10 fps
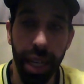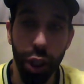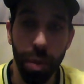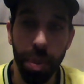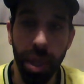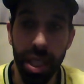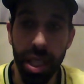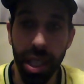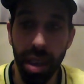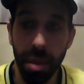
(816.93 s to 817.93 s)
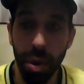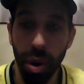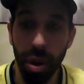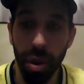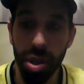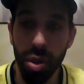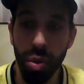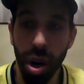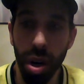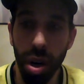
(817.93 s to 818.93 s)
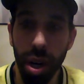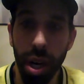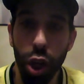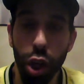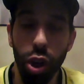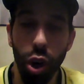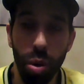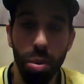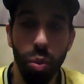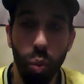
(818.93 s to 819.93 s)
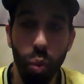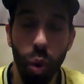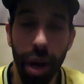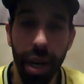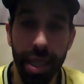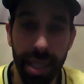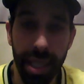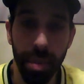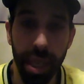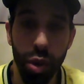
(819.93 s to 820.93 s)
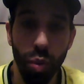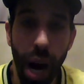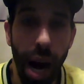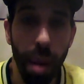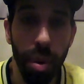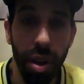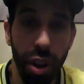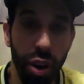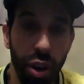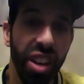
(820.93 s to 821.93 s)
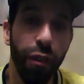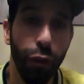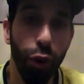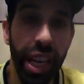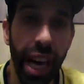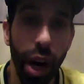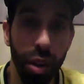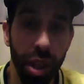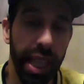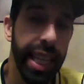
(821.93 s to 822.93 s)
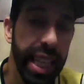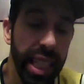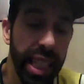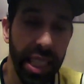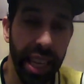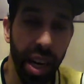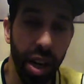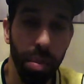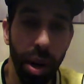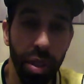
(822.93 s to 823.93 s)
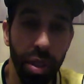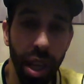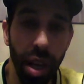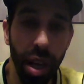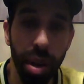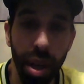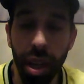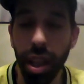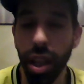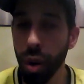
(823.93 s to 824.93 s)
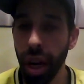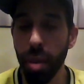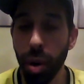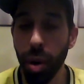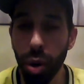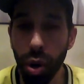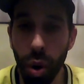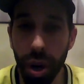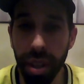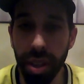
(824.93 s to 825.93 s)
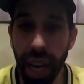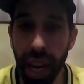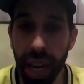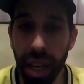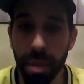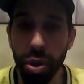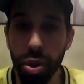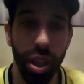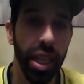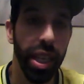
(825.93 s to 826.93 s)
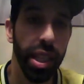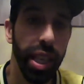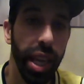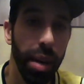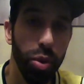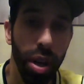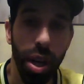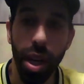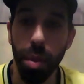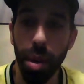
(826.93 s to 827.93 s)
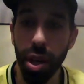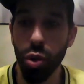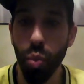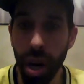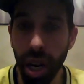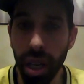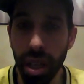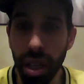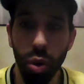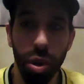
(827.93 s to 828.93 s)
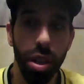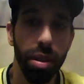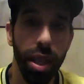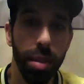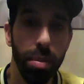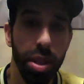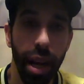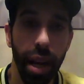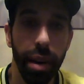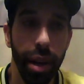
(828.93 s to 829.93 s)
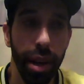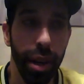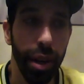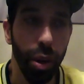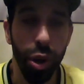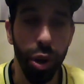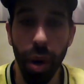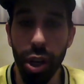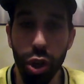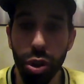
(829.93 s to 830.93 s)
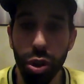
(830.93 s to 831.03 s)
just because it's going to be one of those things where, when a team gets robbed, they're going to freak out that the league doesn't care about them. They don't care about recording their games so they can get the games. It's rigged, and only the teams that, UH